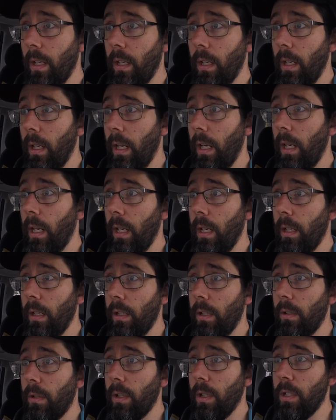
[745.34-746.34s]
And
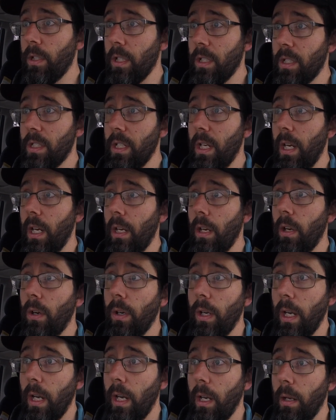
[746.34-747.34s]
you could just say, oh
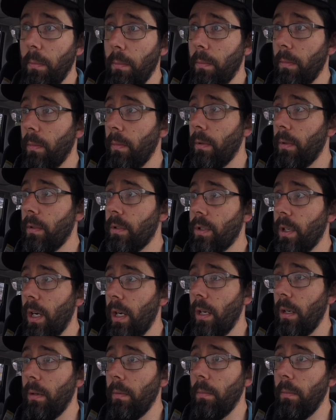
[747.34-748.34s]
yeah, I'm trying
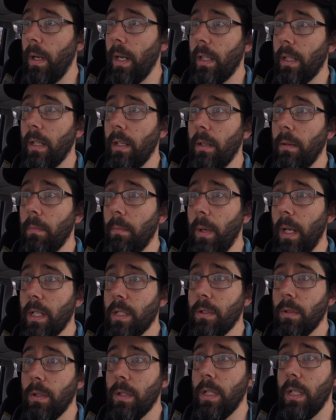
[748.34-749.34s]
to make the best
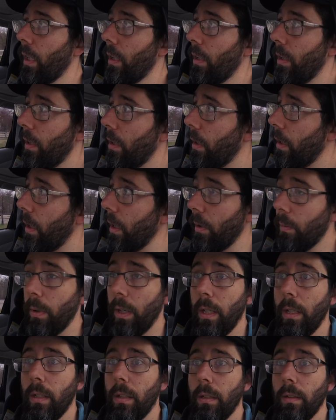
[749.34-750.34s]
tortilla. Anyway,
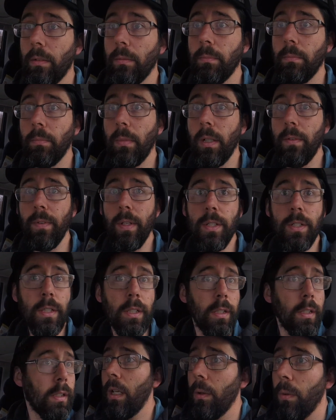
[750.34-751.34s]
my
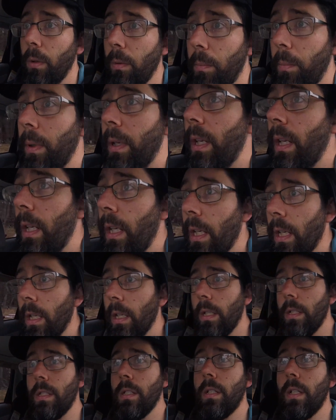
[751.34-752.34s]
vision would be
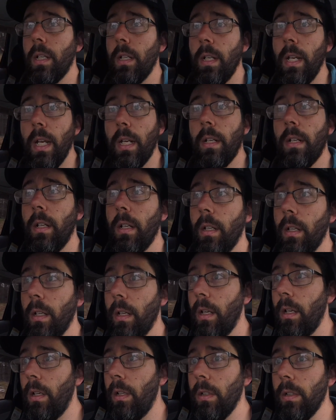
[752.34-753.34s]
to connect
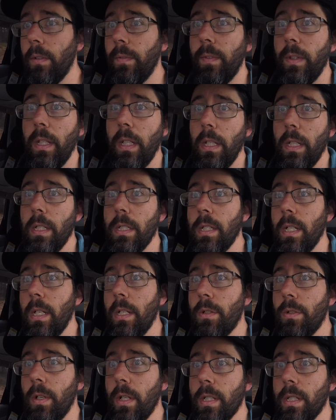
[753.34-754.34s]
all of these
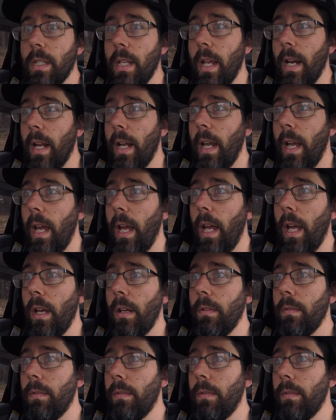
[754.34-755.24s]
interests that I have,